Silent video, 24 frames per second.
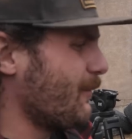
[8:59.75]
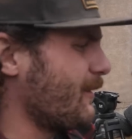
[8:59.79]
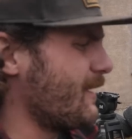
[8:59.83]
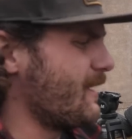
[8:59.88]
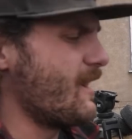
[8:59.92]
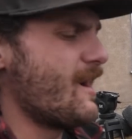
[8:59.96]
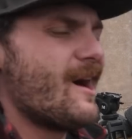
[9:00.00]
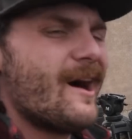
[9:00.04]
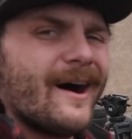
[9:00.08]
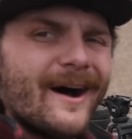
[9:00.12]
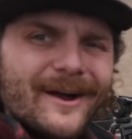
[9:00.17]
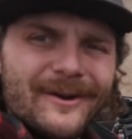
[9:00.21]

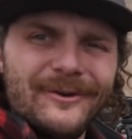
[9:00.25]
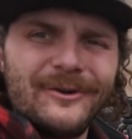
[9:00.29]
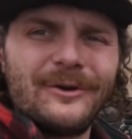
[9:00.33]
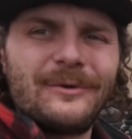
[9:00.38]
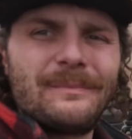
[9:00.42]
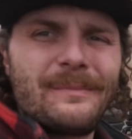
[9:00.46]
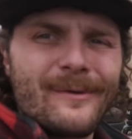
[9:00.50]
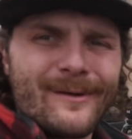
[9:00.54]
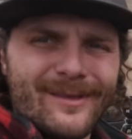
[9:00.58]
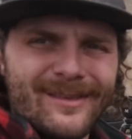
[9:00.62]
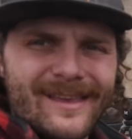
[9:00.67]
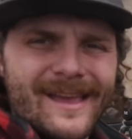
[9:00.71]

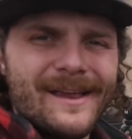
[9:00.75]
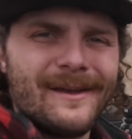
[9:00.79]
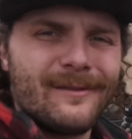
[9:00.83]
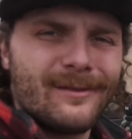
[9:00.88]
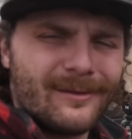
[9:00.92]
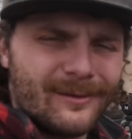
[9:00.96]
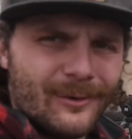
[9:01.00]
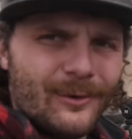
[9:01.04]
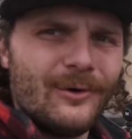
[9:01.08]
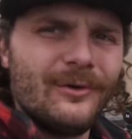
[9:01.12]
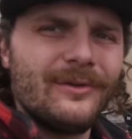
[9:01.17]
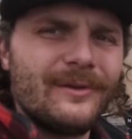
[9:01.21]
100%
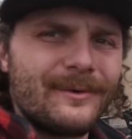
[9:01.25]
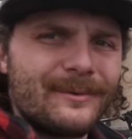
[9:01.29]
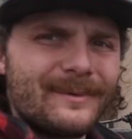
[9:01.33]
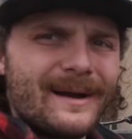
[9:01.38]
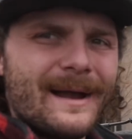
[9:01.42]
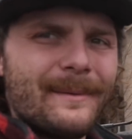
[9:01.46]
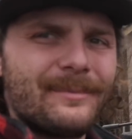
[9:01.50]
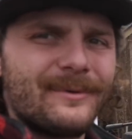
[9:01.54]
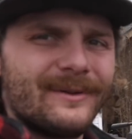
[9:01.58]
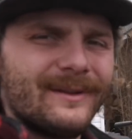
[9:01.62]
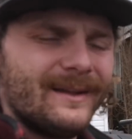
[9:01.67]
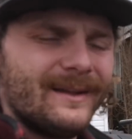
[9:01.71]
sold on Raptor